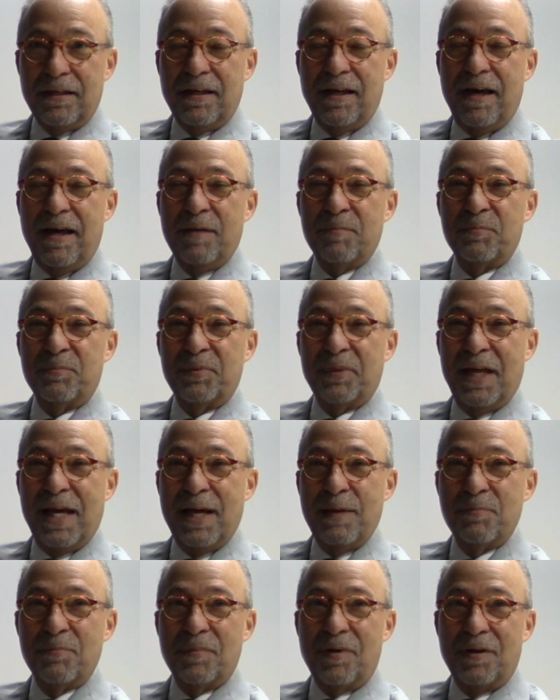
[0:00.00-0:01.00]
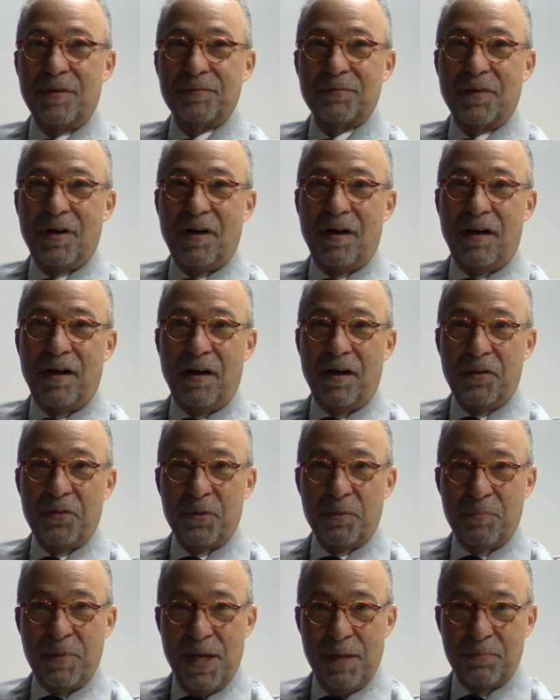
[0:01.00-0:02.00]
and blame
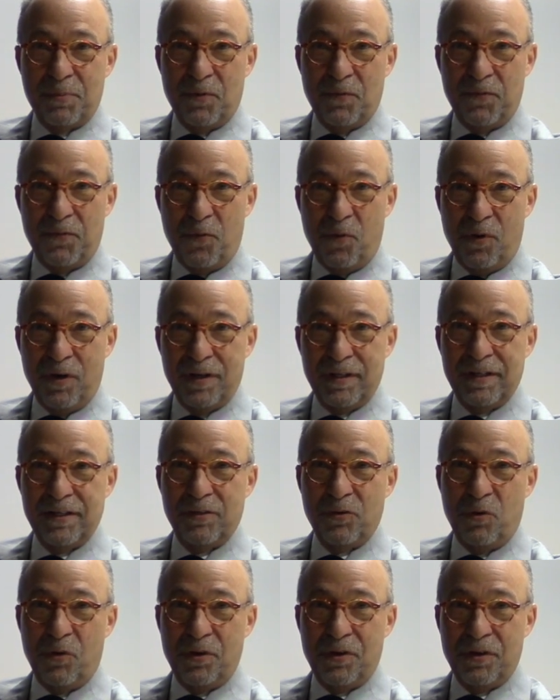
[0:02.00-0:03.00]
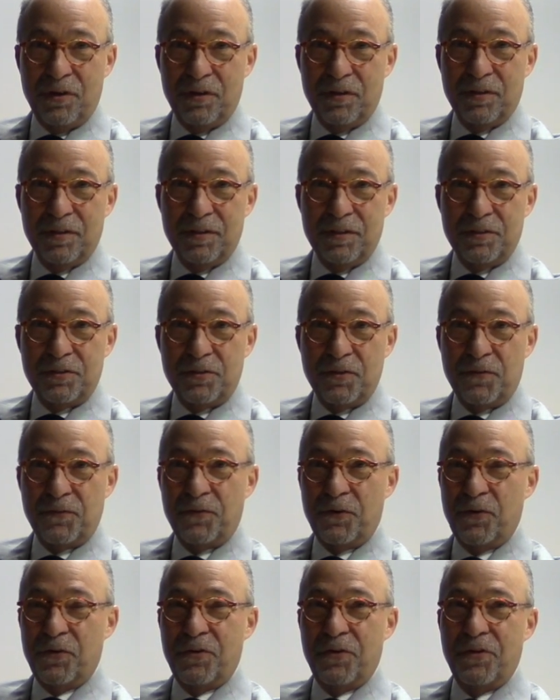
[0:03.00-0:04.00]
other people for it in order to
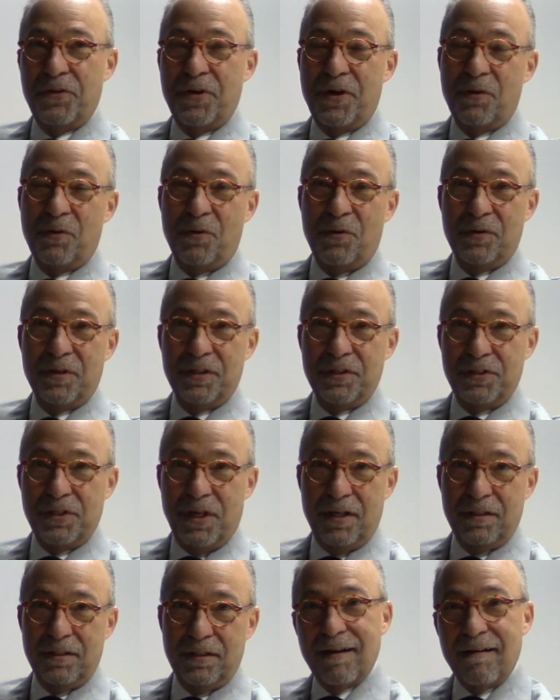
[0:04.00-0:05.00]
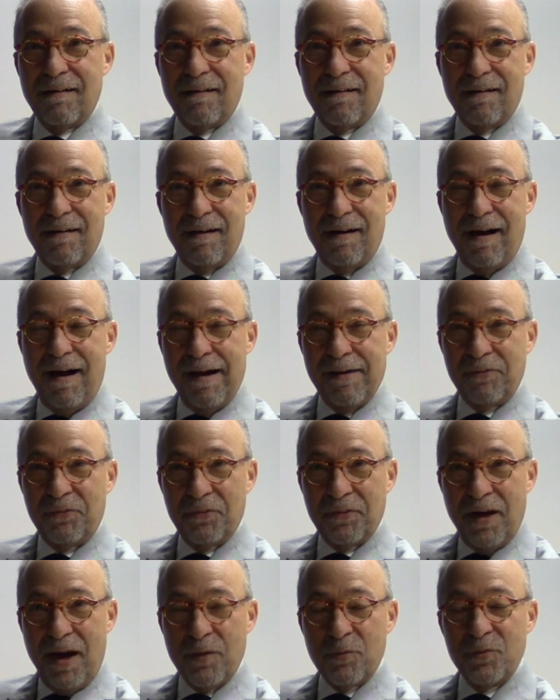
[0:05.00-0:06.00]
further their own agenda. I
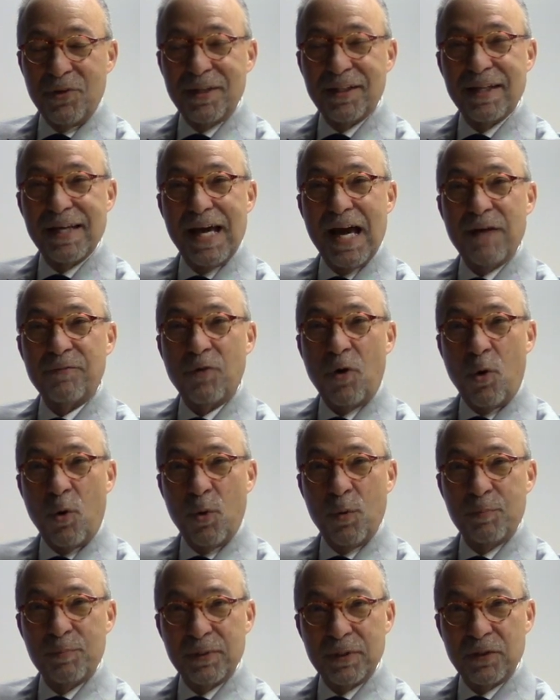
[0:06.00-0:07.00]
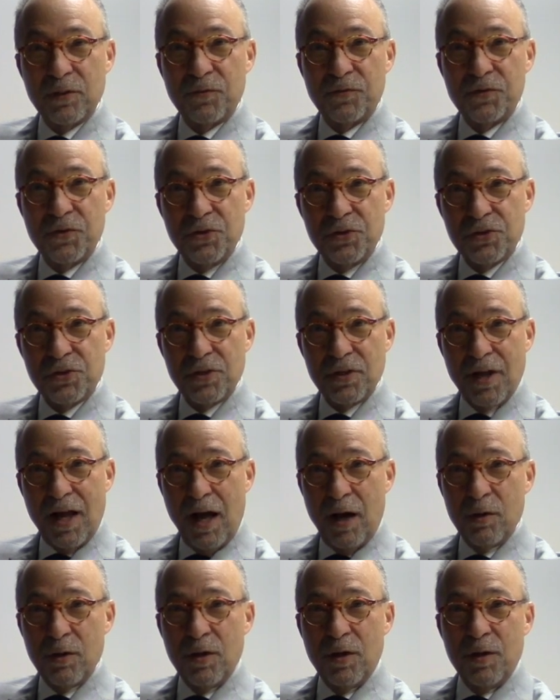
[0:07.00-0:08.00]
really have hope in the future
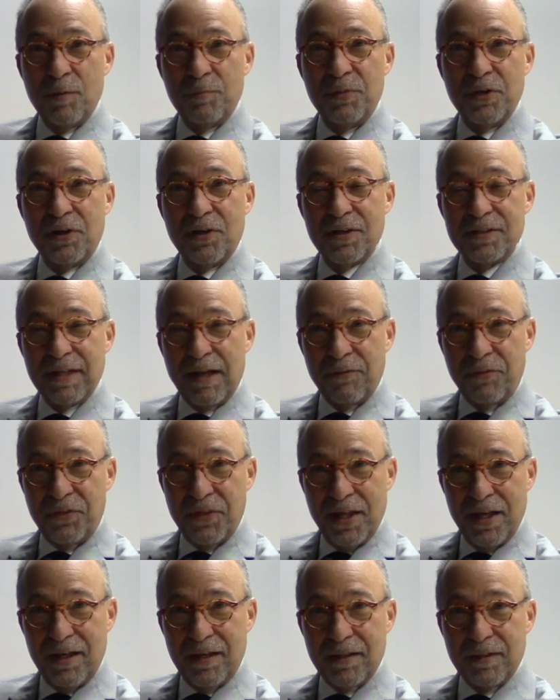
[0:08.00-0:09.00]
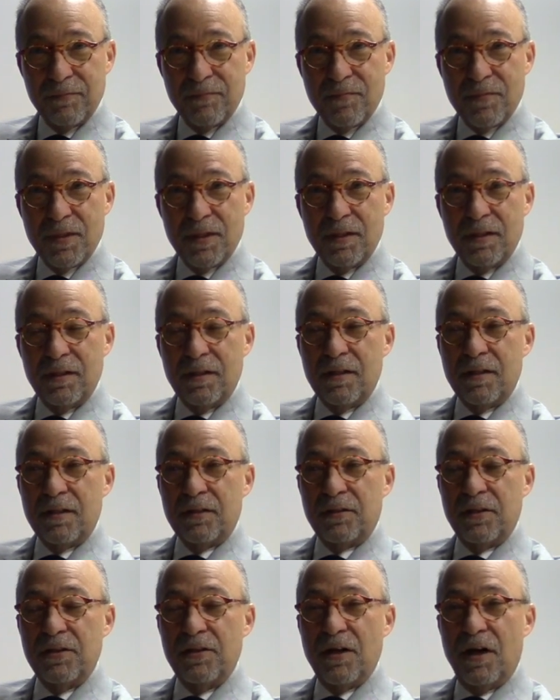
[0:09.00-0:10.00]
now, because I think
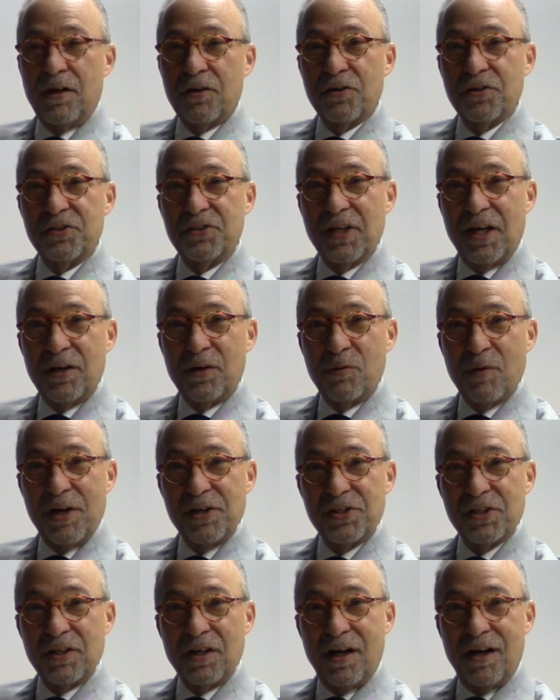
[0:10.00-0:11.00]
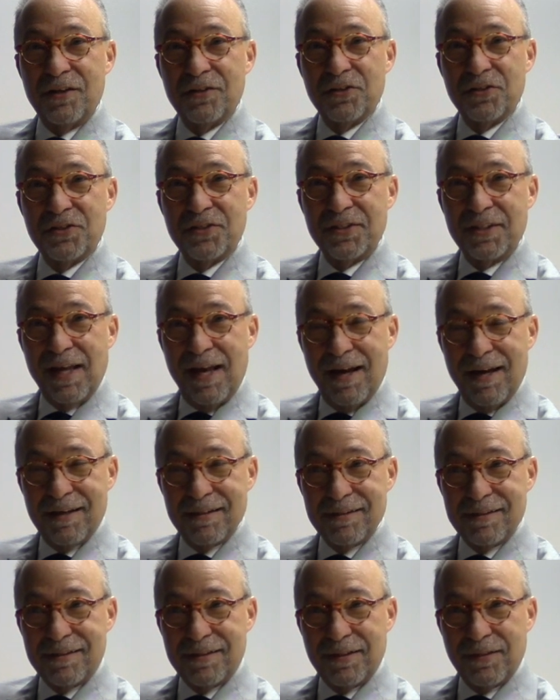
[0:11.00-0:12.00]
the younger generation
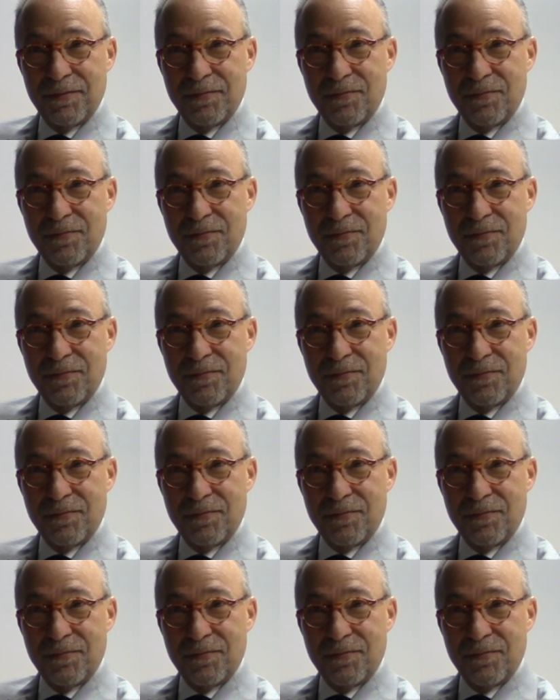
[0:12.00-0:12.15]
understands